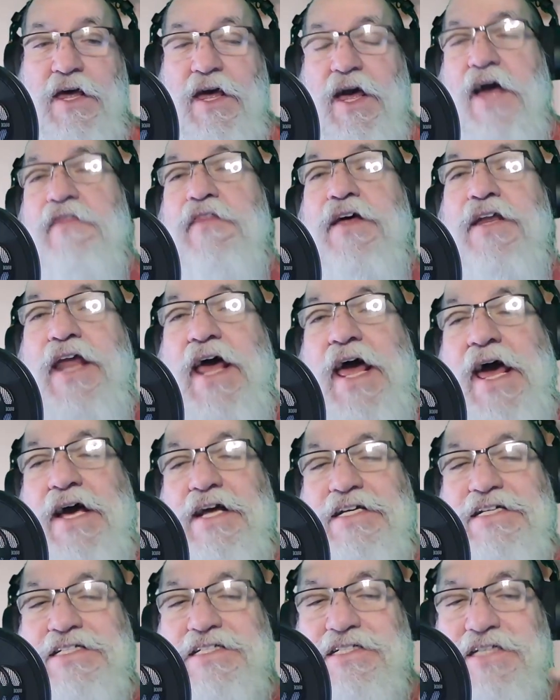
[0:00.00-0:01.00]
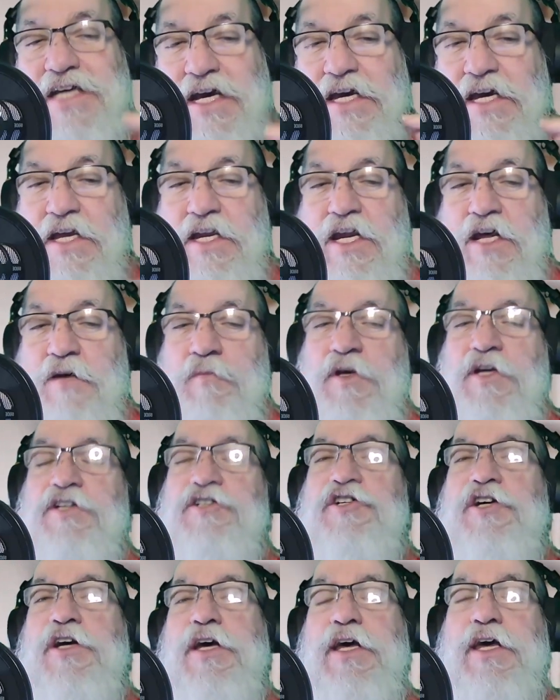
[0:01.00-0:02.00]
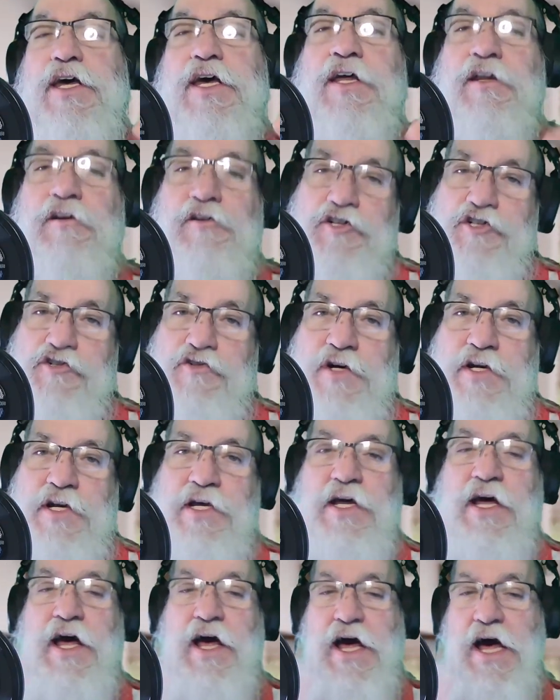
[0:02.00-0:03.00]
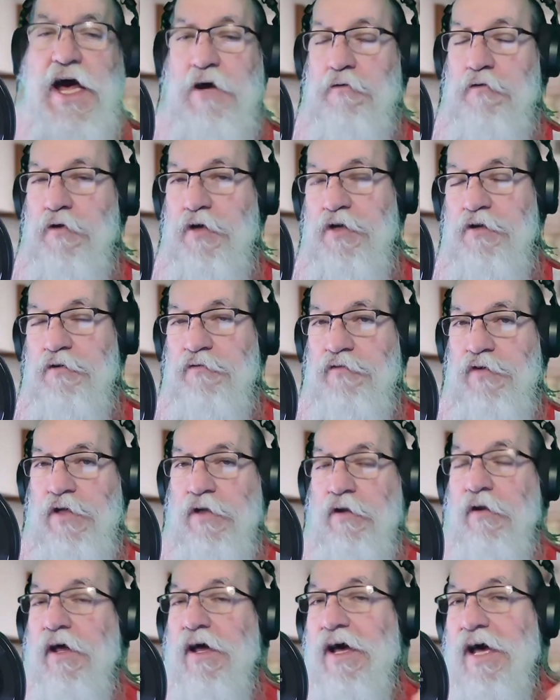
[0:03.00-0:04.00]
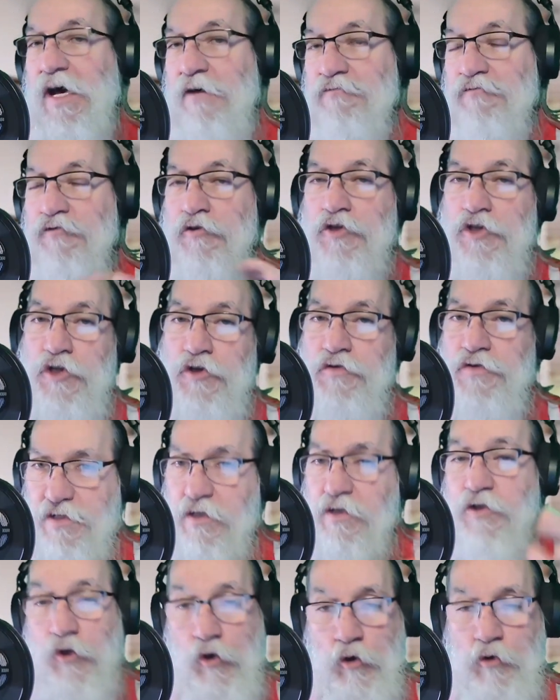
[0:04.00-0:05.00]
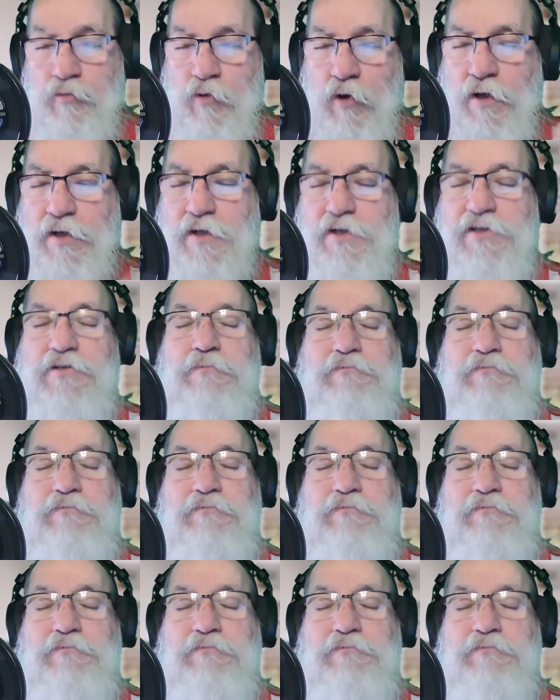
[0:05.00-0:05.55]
and then add a second image illustrating how they're going to feel after using your product.